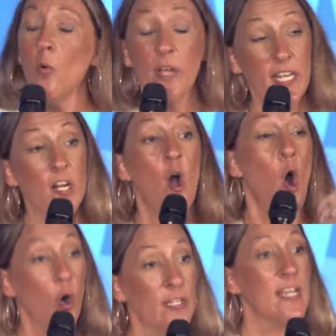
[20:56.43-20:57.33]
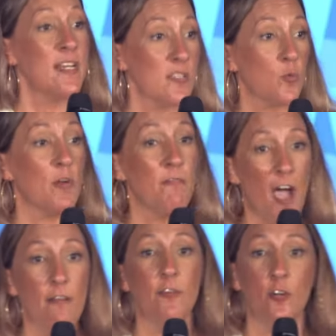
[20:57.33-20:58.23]
we need a holiness
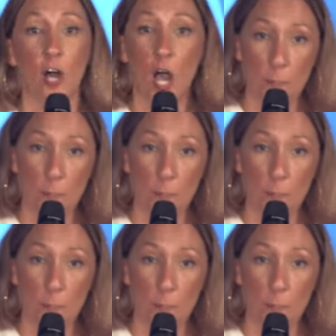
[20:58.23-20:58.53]
revival